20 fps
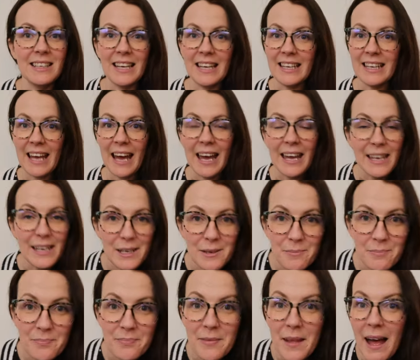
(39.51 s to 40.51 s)
it
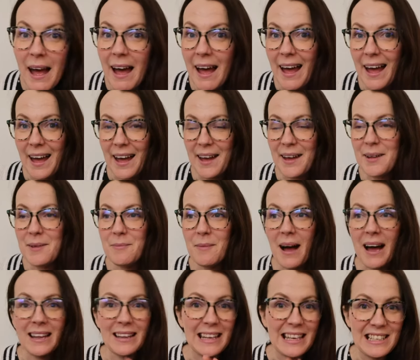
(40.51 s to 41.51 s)
came and
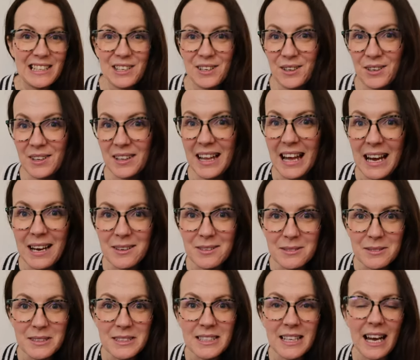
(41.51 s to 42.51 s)
I laid it all
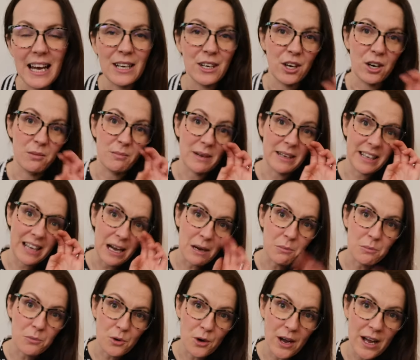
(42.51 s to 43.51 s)
out. I got my
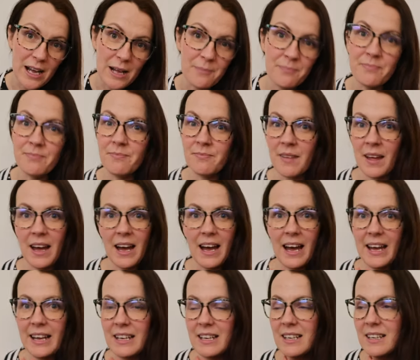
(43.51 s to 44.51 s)
camera,
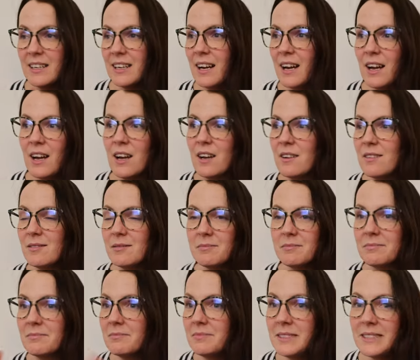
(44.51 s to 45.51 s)
I
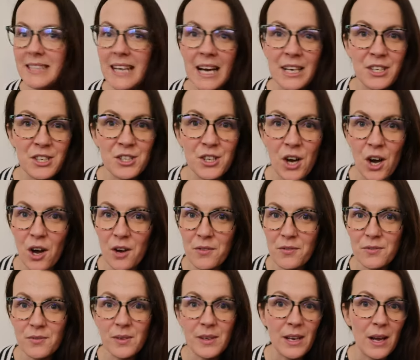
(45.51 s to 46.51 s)
started off,
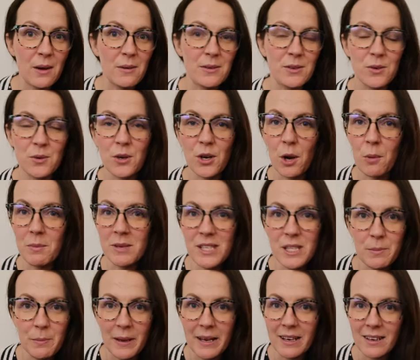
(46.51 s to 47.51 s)
you know, doing all my
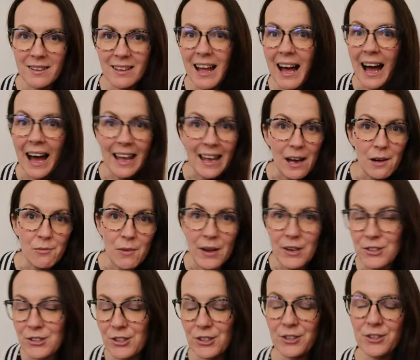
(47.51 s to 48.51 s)
spiel, hi I'm
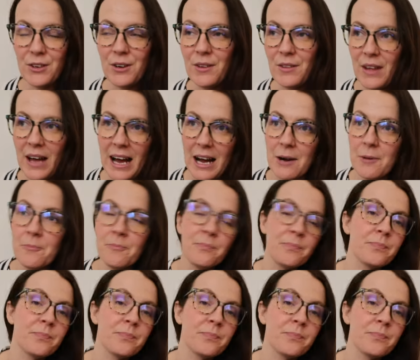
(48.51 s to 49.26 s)
Rachel and all that.